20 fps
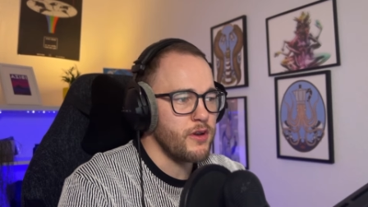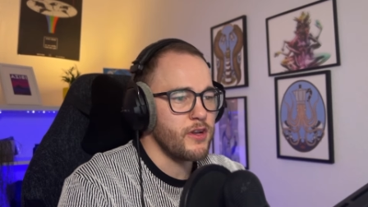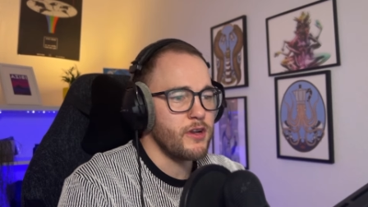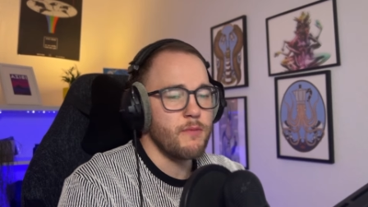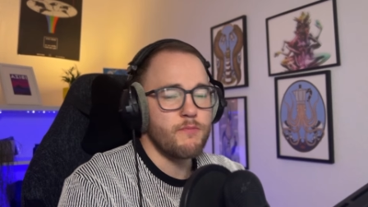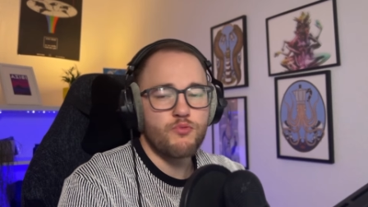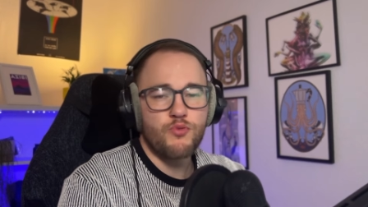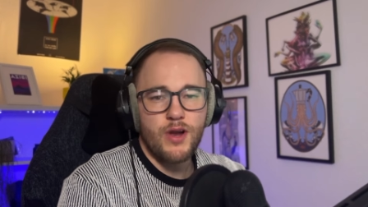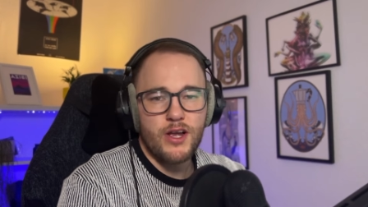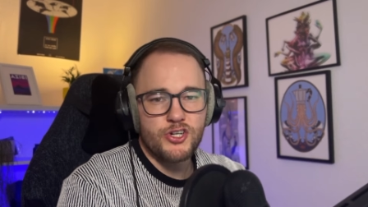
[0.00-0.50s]

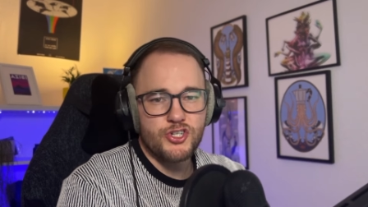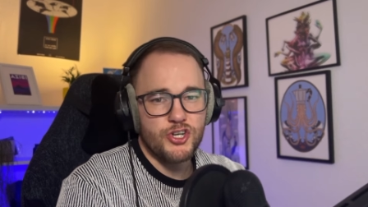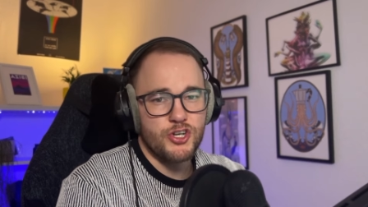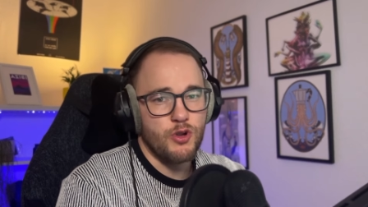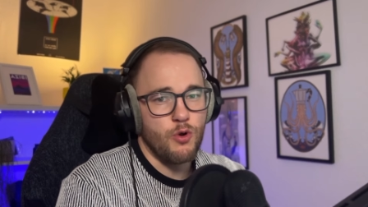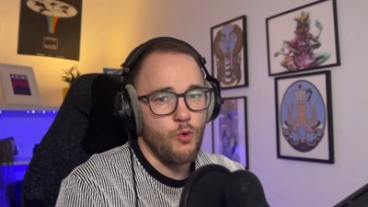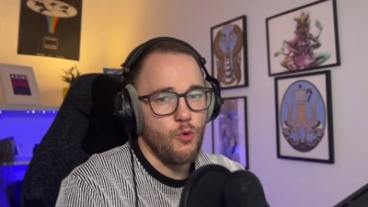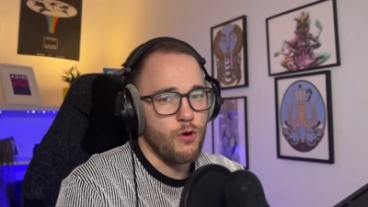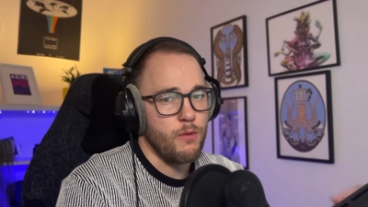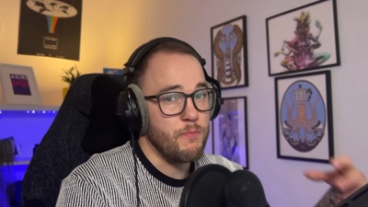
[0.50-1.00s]
compression
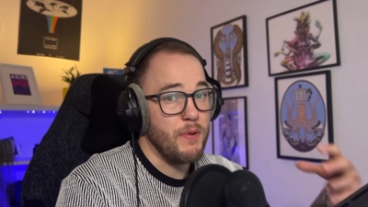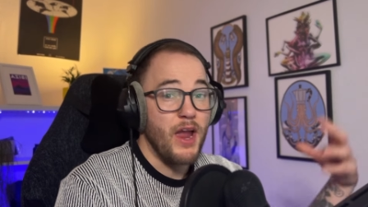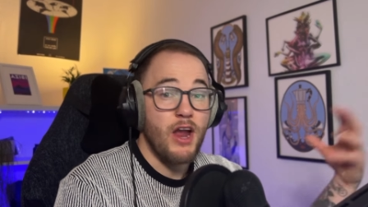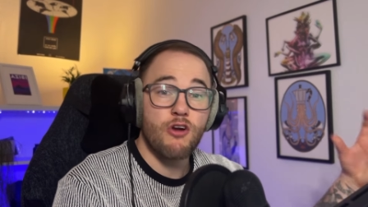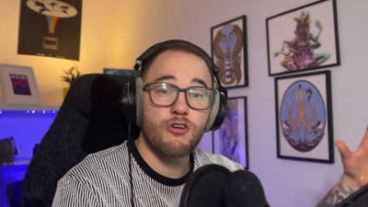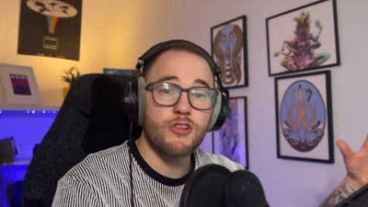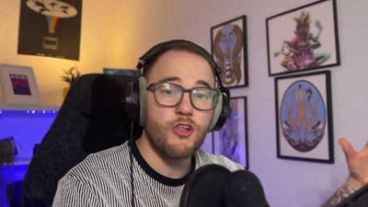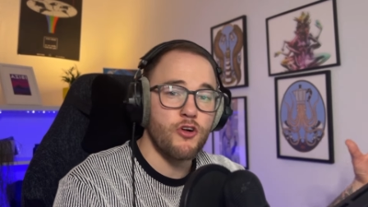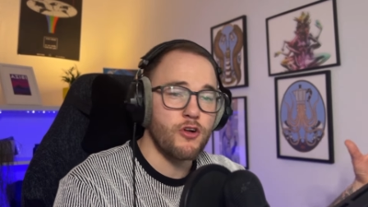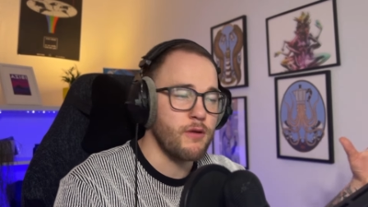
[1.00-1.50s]
or
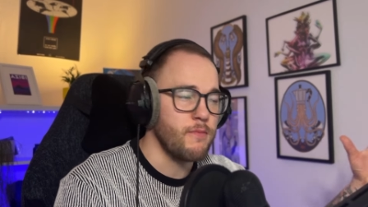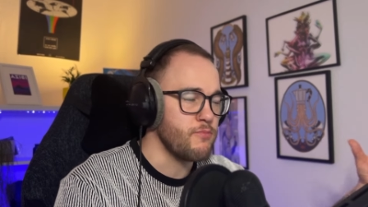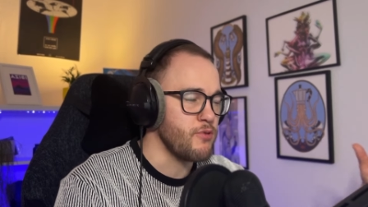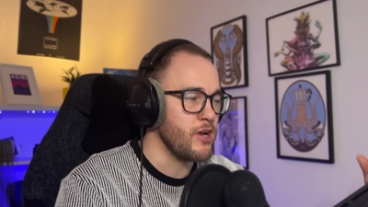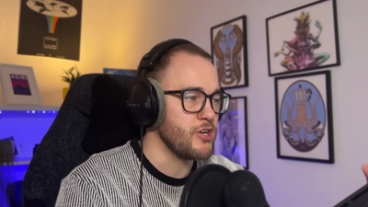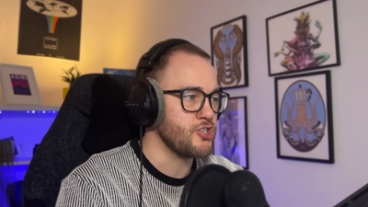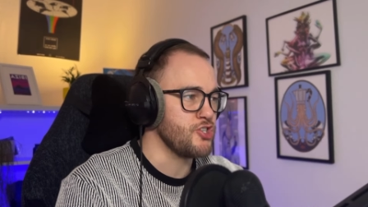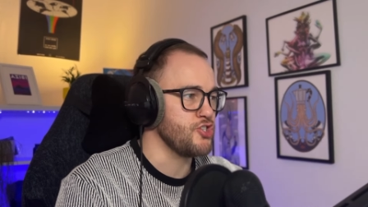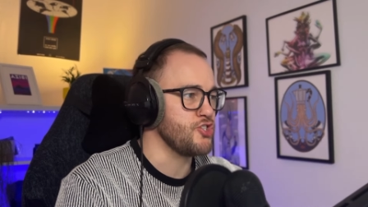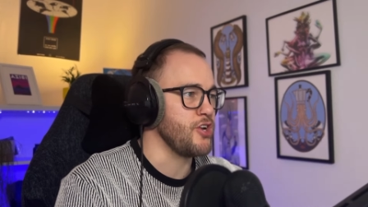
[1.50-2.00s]
parallel
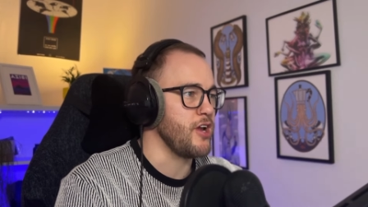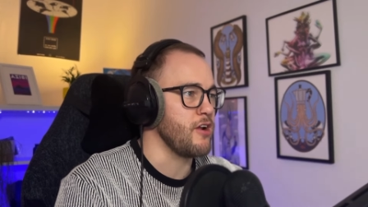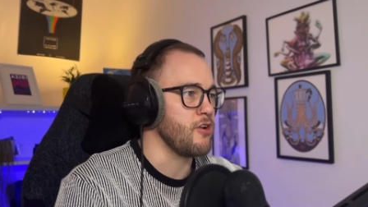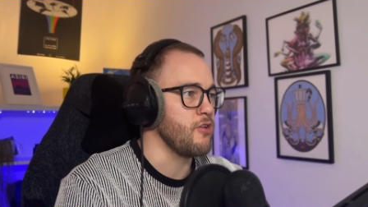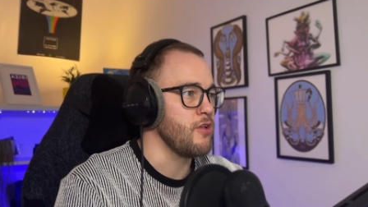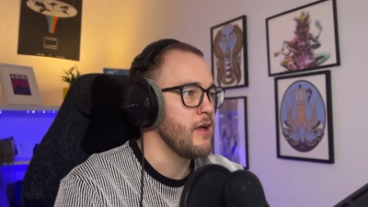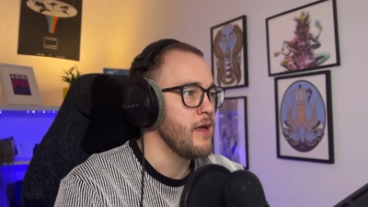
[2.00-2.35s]
compression channel,